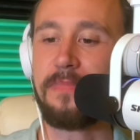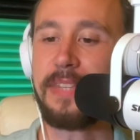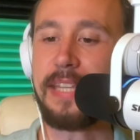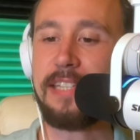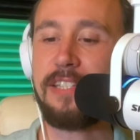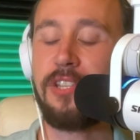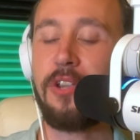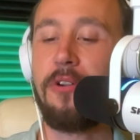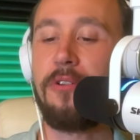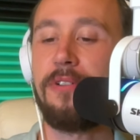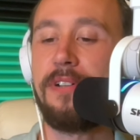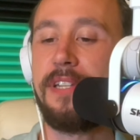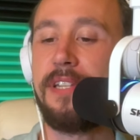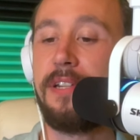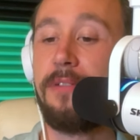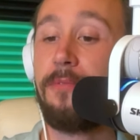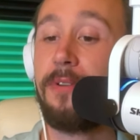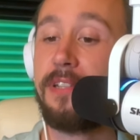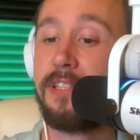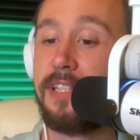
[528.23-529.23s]
So,
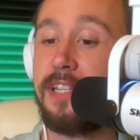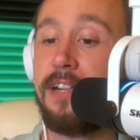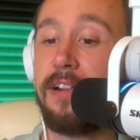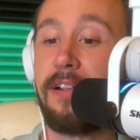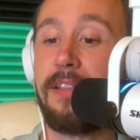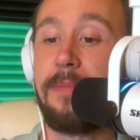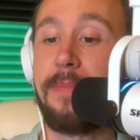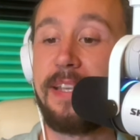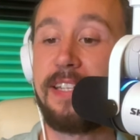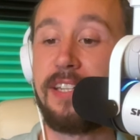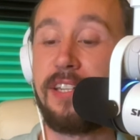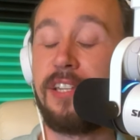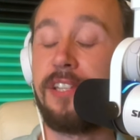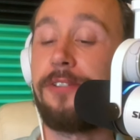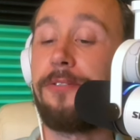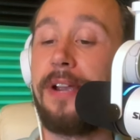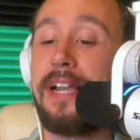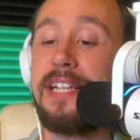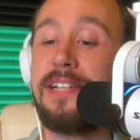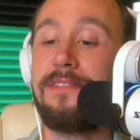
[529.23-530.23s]
with Dear, the message
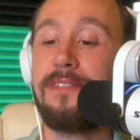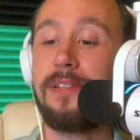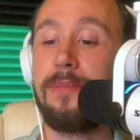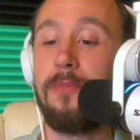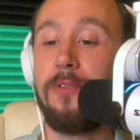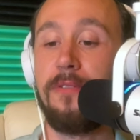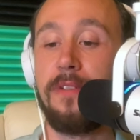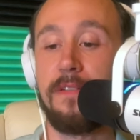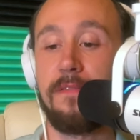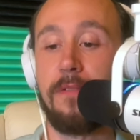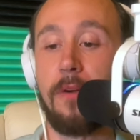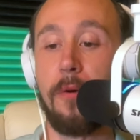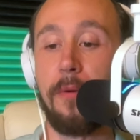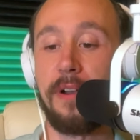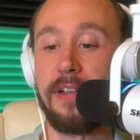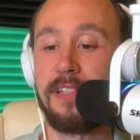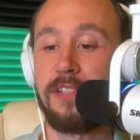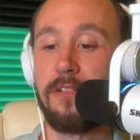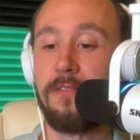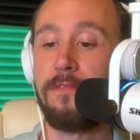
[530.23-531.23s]
is gracefully moving
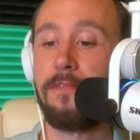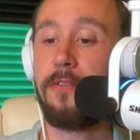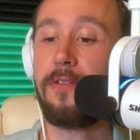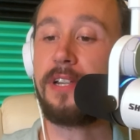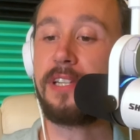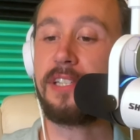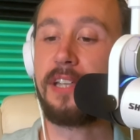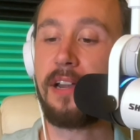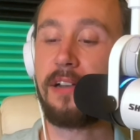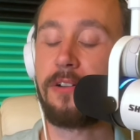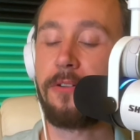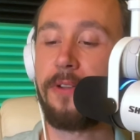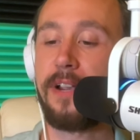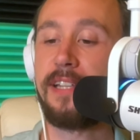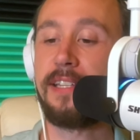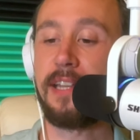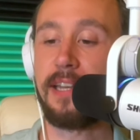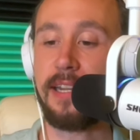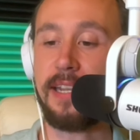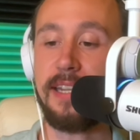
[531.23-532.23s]
forward. So, focus on
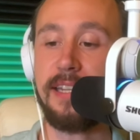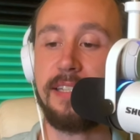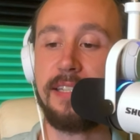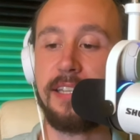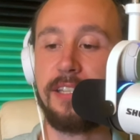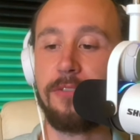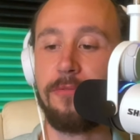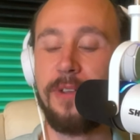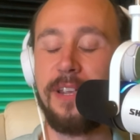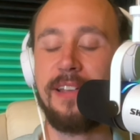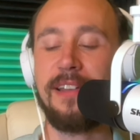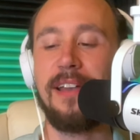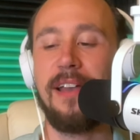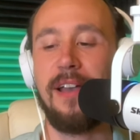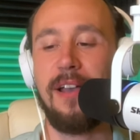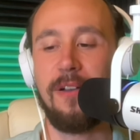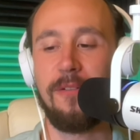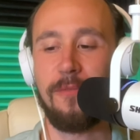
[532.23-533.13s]
grace and ease this week.